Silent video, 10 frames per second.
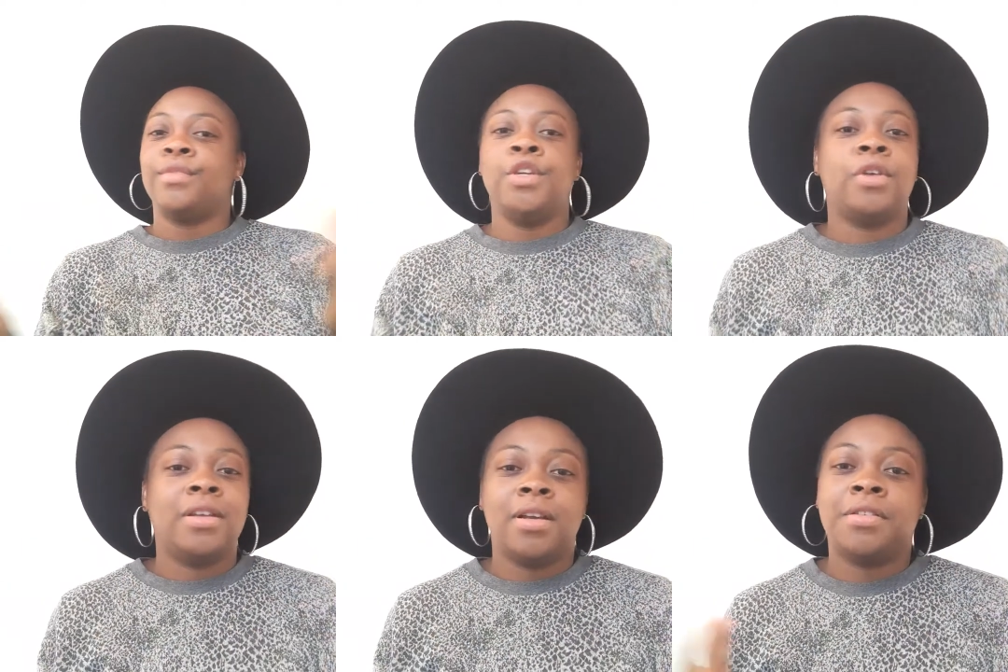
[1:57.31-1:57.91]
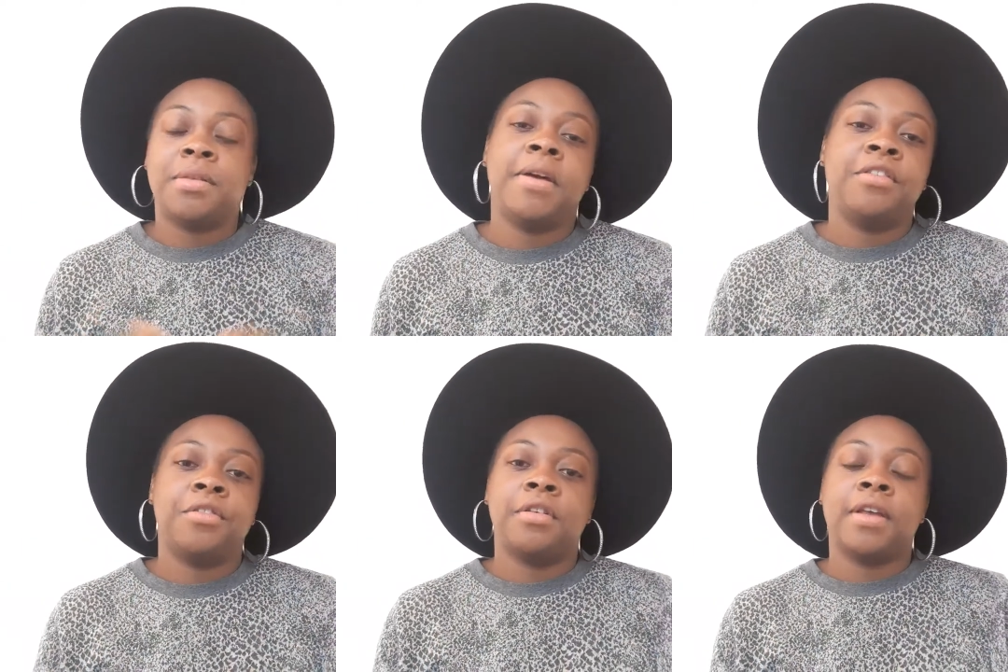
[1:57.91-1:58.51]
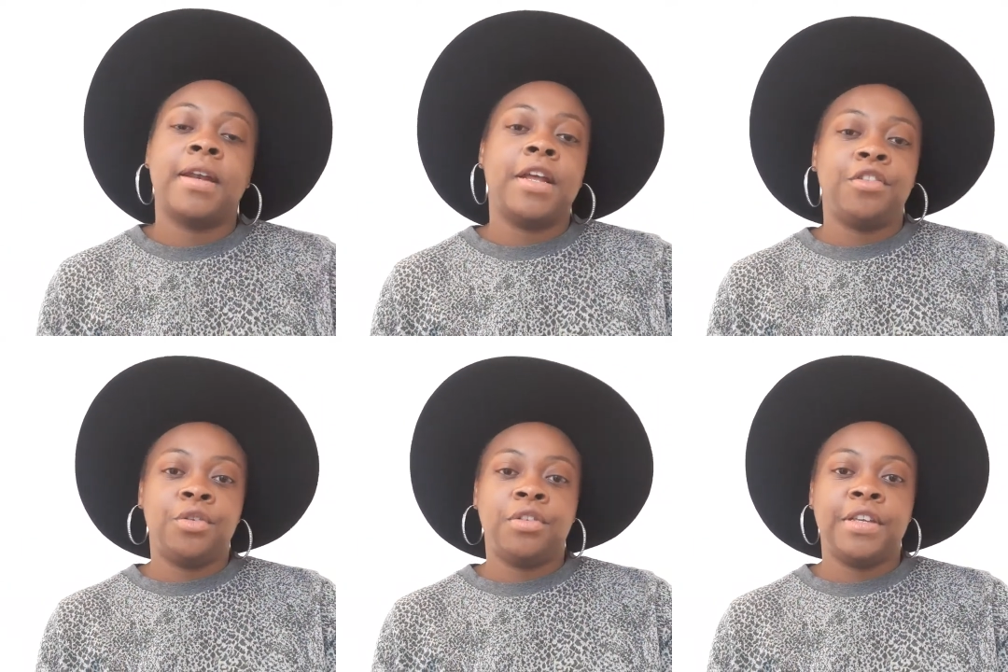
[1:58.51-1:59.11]
You can customize your design
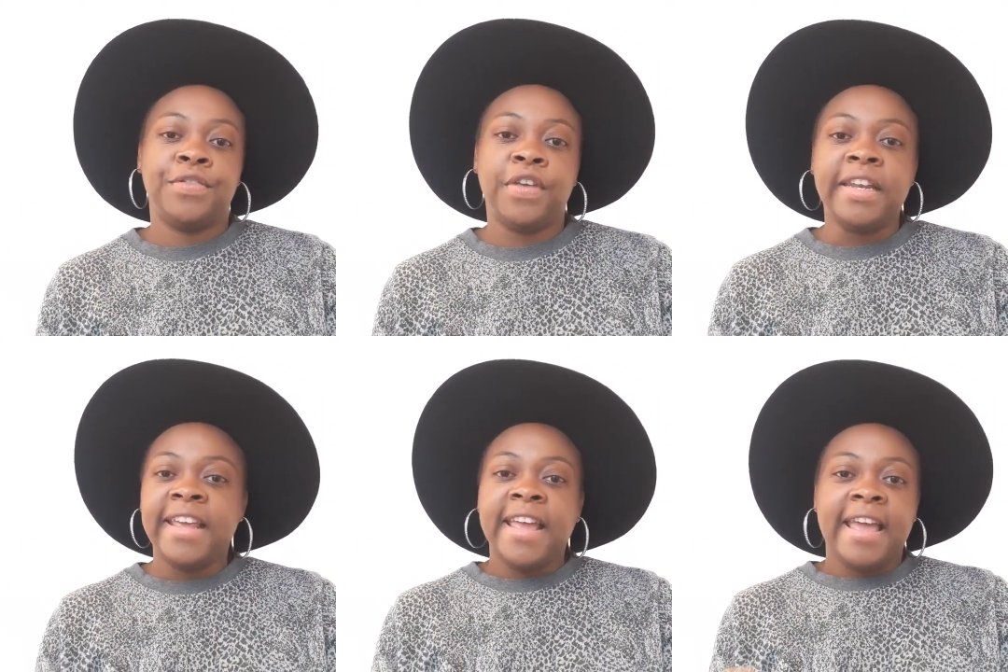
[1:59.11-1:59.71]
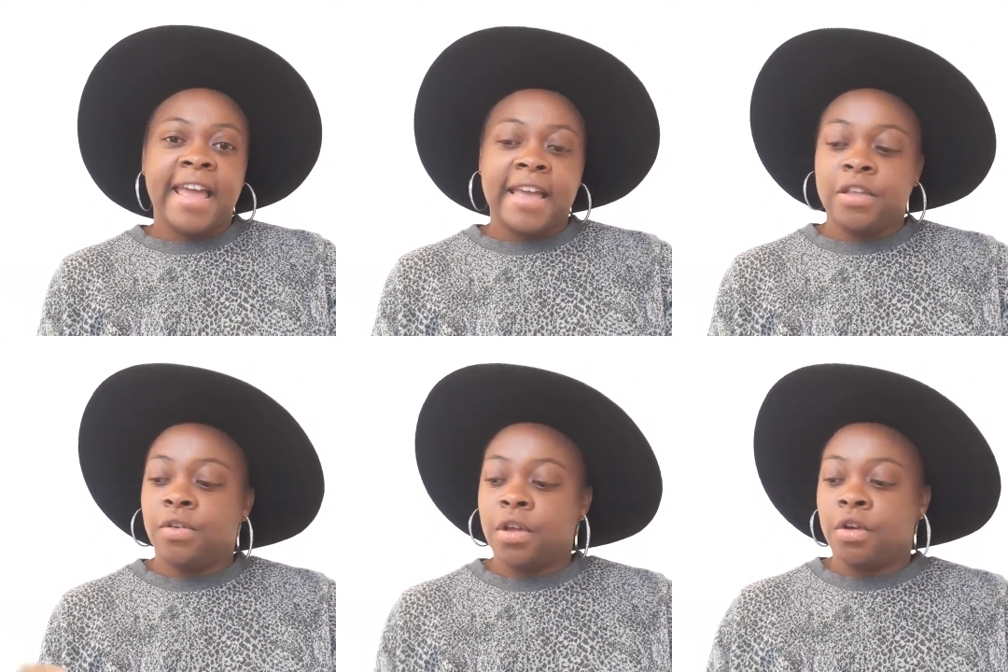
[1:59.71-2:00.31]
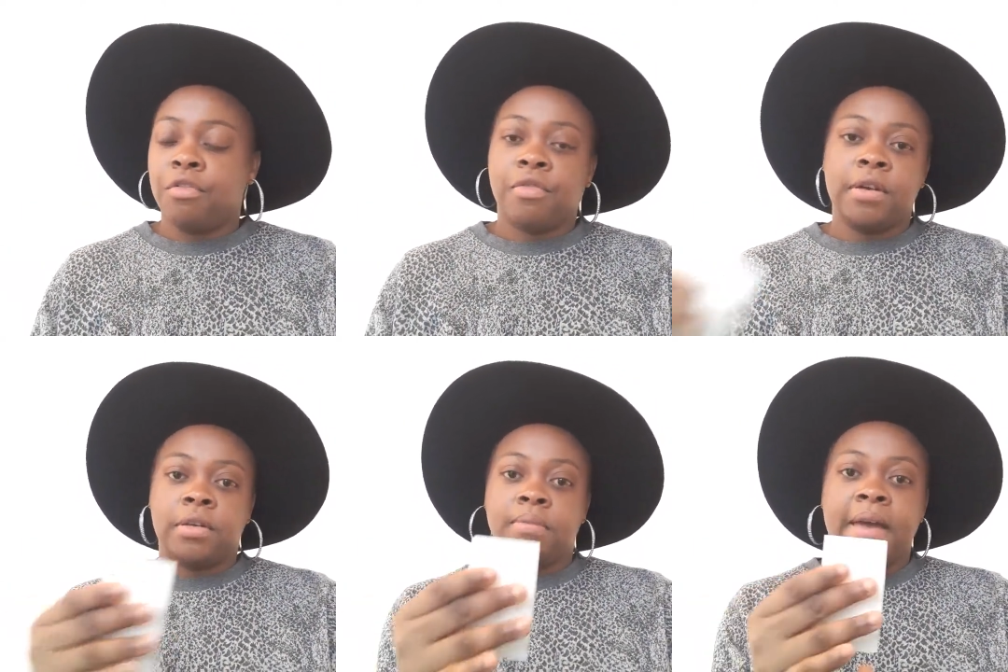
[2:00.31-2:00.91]
as you see fit, and you can go
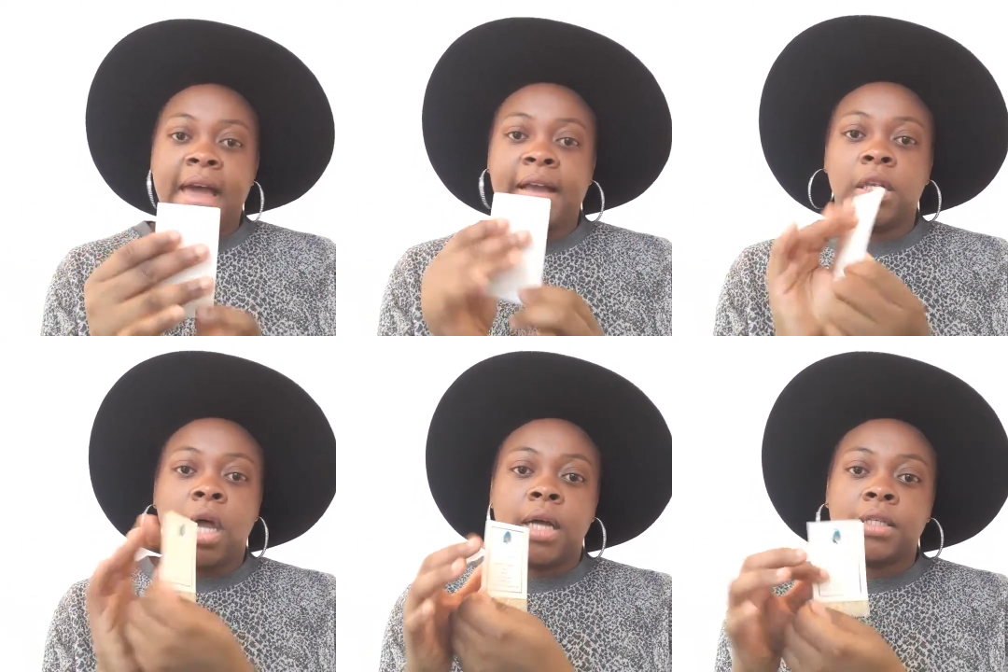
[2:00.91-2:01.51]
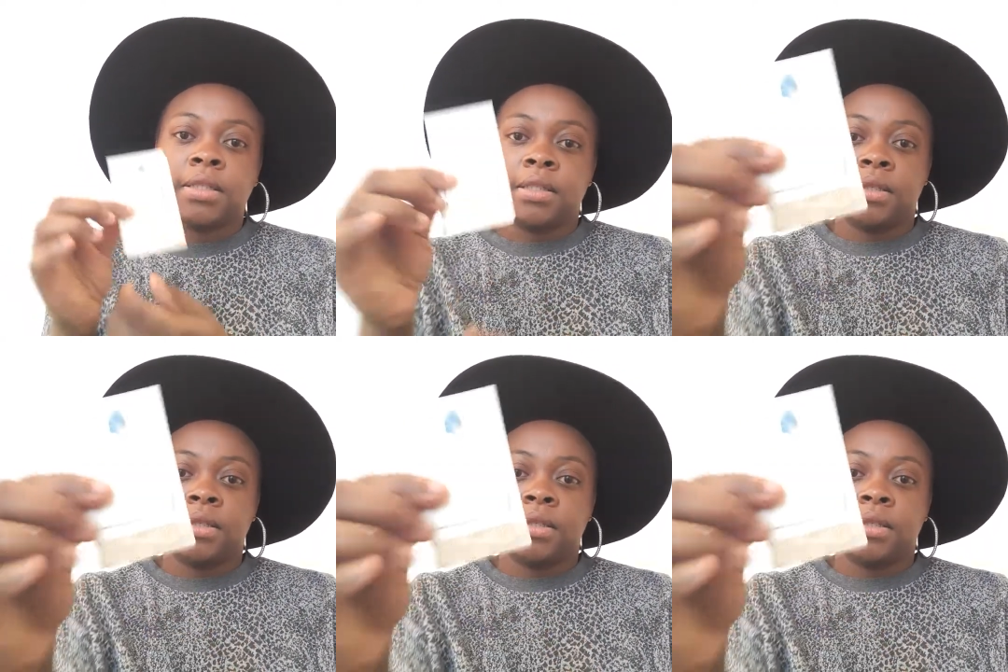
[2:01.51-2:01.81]
front to back gloss. This is